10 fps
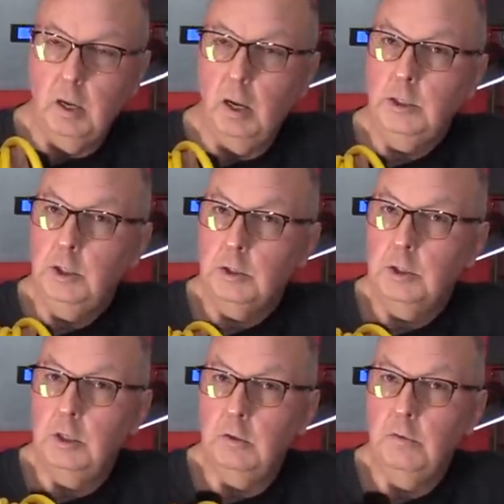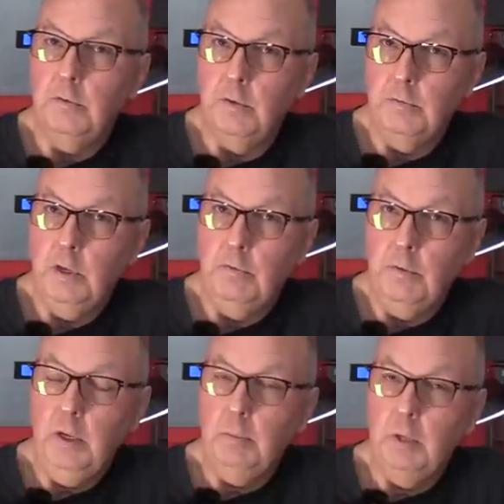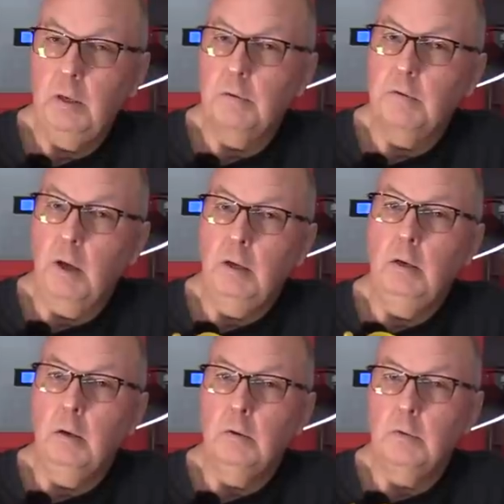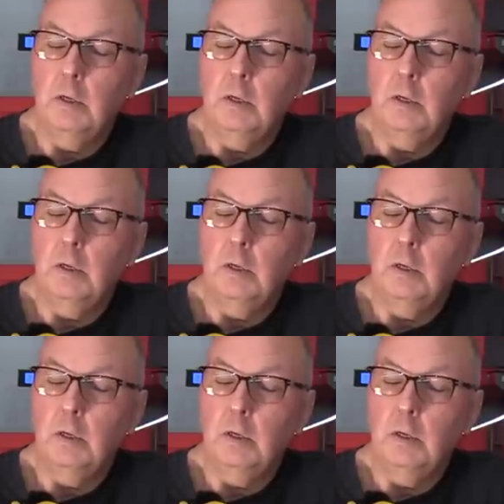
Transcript: I just choose 50 feet because I know